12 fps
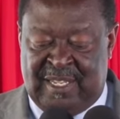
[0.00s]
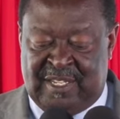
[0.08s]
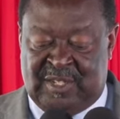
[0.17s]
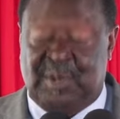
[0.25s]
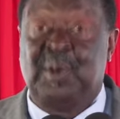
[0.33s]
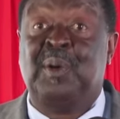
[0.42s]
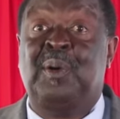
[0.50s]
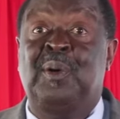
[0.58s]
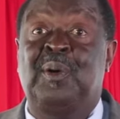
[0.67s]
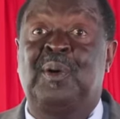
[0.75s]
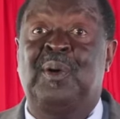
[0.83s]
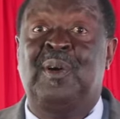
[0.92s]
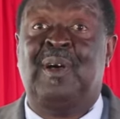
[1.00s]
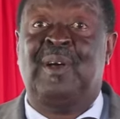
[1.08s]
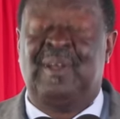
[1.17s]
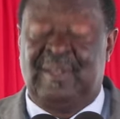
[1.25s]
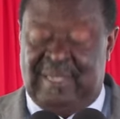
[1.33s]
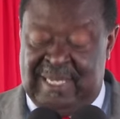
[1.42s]
So
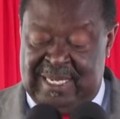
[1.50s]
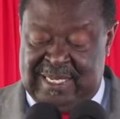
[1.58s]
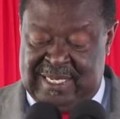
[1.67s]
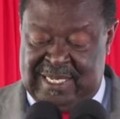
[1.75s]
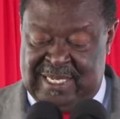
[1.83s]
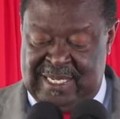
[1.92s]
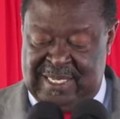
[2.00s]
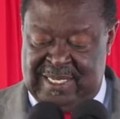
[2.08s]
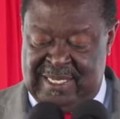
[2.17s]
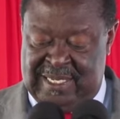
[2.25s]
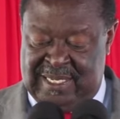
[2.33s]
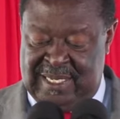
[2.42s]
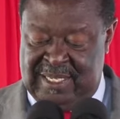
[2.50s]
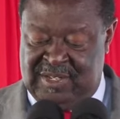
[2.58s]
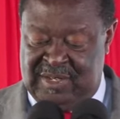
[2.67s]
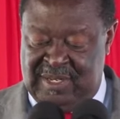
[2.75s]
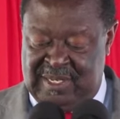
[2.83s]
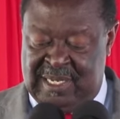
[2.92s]
let this
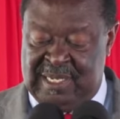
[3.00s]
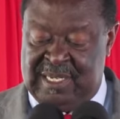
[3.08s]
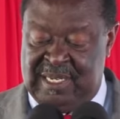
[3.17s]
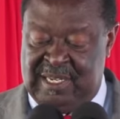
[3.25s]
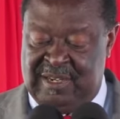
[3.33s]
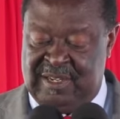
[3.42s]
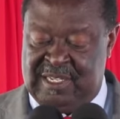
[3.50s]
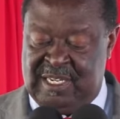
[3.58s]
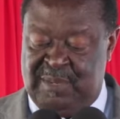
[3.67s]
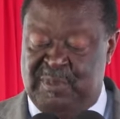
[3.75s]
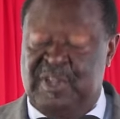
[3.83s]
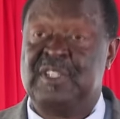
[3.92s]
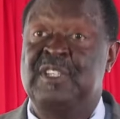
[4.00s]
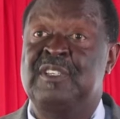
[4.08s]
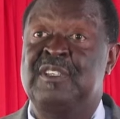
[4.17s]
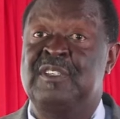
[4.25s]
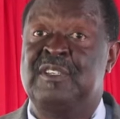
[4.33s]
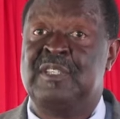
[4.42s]
centenary
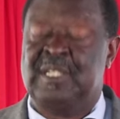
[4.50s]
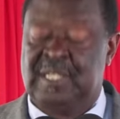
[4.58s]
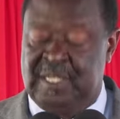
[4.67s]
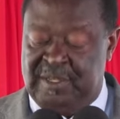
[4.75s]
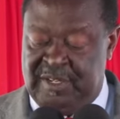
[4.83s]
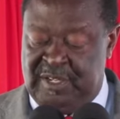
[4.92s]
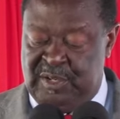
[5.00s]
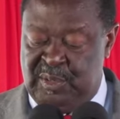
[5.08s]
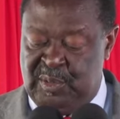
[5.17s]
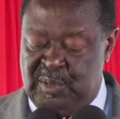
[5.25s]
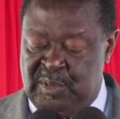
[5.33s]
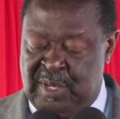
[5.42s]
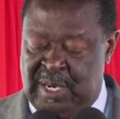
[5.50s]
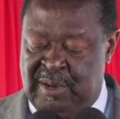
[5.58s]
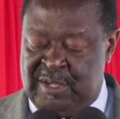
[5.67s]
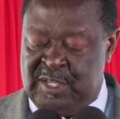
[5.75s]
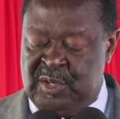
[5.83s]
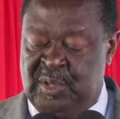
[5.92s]
celebrations renew
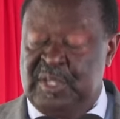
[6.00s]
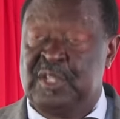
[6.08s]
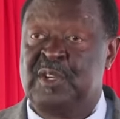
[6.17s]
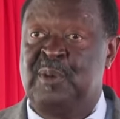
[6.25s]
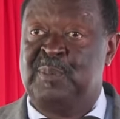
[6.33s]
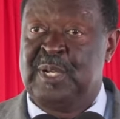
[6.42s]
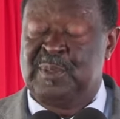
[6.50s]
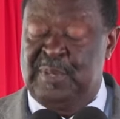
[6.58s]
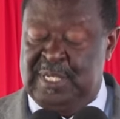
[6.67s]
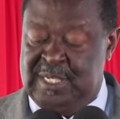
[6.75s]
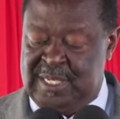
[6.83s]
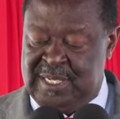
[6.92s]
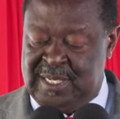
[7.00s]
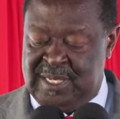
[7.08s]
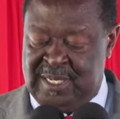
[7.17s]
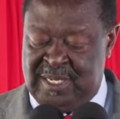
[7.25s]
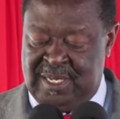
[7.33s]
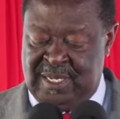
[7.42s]
our joint commitment
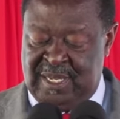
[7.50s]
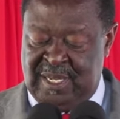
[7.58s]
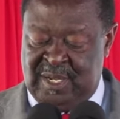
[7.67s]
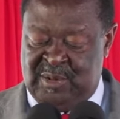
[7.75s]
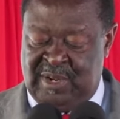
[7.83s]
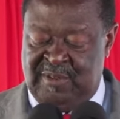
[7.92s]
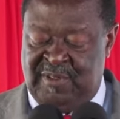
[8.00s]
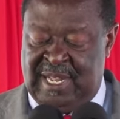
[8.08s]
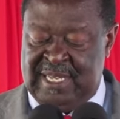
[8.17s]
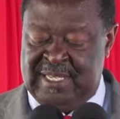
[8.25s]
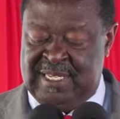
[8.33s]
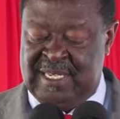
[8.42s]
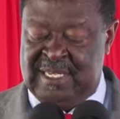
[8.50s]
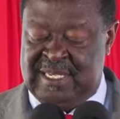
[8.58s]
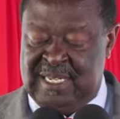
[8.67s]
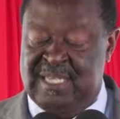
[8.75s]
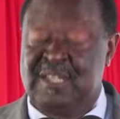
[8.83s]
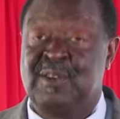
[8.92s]
to advancing
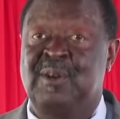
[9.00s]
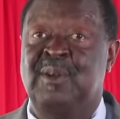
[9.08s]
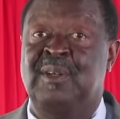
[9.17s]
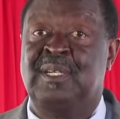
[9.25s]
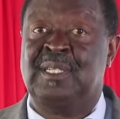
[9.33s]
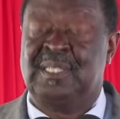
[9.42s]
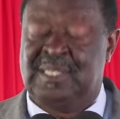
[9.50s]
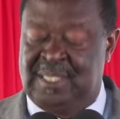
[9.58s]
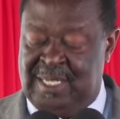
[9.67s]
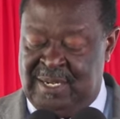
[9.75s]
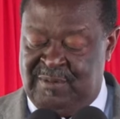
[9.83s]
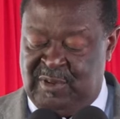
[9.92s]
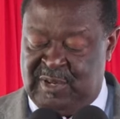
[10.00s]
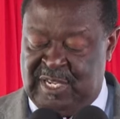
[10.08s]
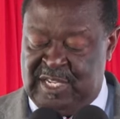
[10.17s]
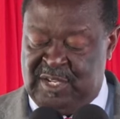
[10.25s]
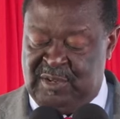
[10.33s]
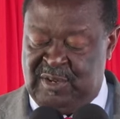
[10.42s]
technical and
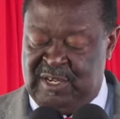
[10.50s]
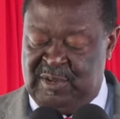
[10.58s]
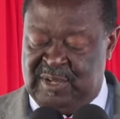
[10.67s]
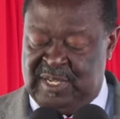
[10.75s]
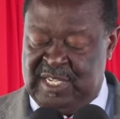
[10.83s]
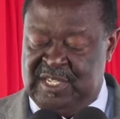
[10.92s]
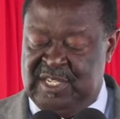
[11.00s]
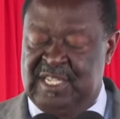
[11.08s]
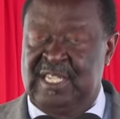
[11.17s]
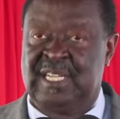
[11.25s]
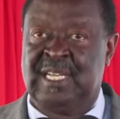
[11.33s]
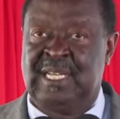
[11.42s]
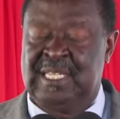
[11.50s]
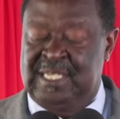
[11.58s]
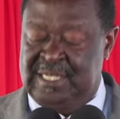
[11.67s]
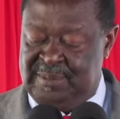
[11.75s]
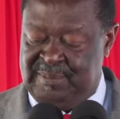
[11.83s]
vocational education in Kenya.